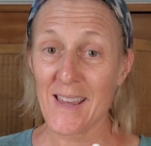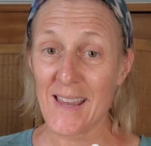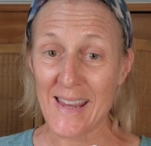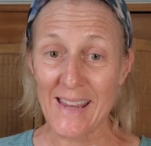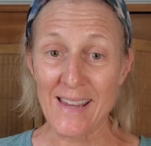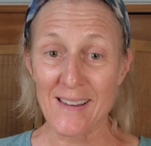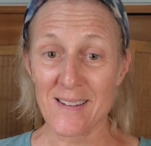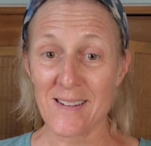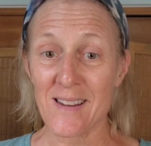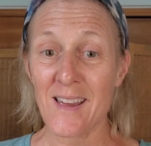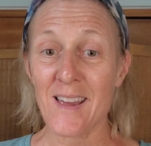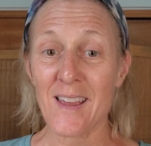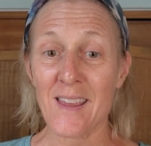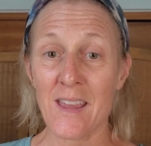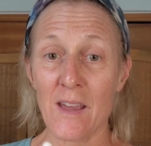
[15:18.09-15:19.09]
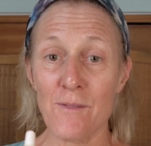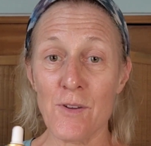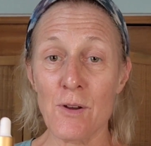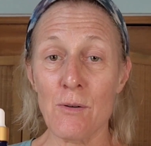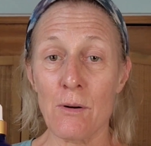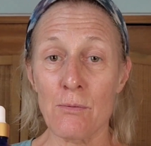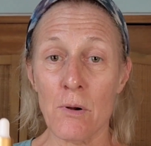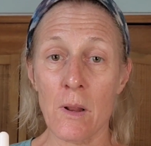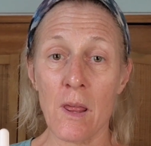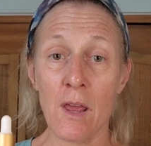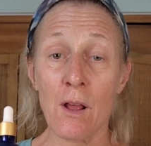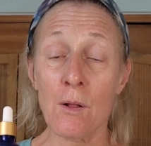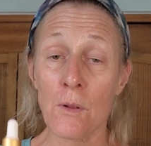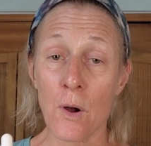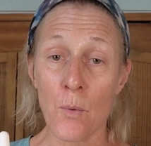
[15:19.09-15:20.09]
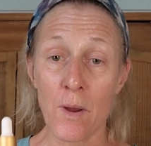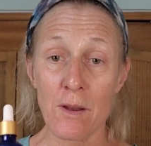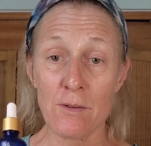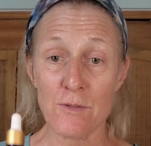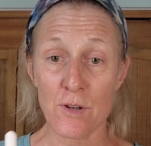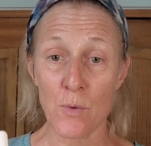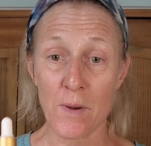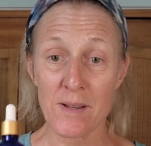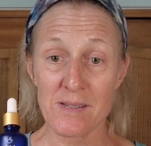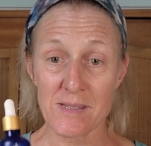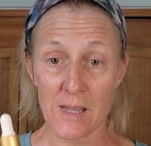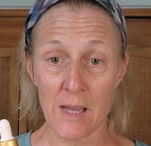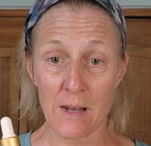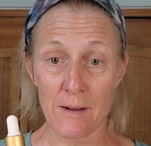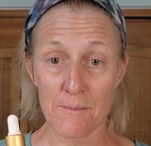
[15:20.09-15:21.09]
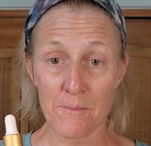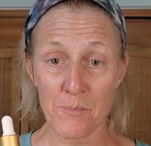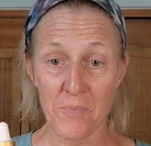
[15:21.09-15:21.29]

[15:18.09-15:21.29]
and give you a really glowy, dewy skin.